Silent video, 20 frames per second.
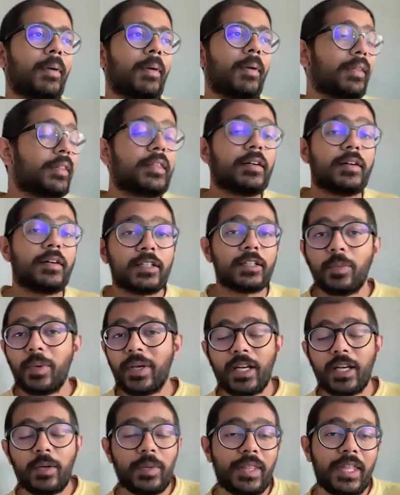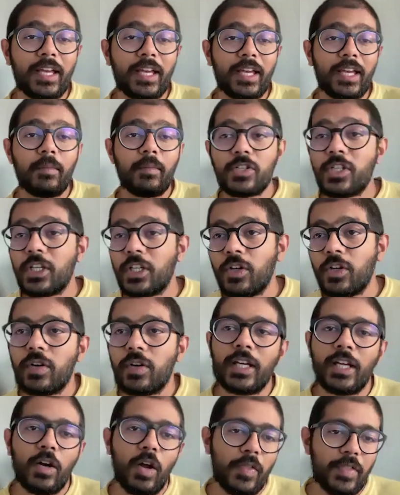and third, the way that we think about
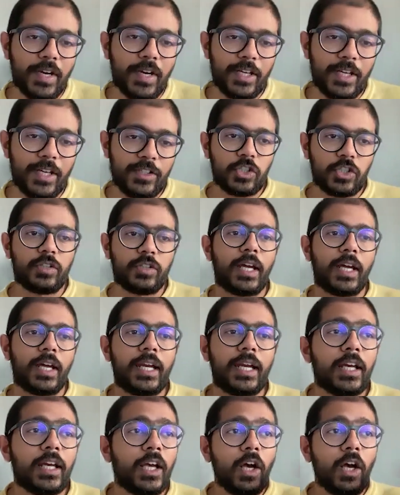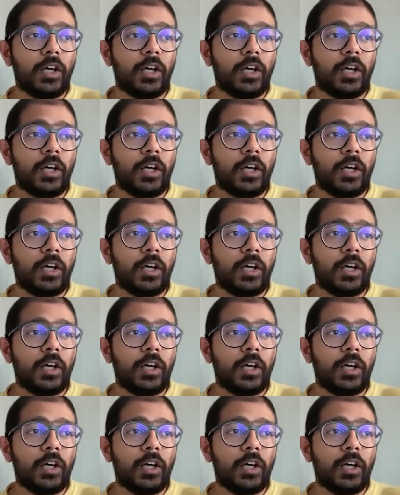security and authorization, right?